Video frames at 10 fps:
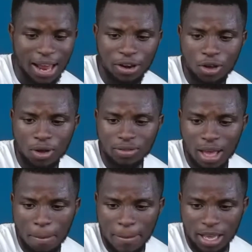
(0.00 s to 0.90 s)

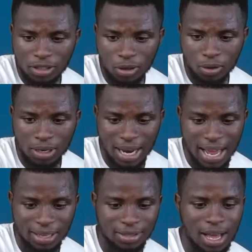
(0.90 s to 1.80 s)
Another method
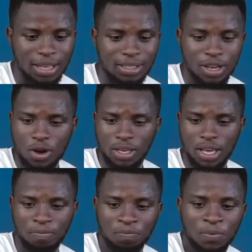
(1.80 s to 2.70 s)
like that,
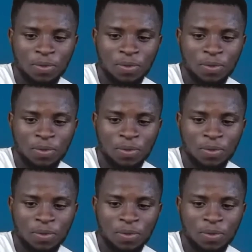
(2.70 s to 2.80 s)
okay,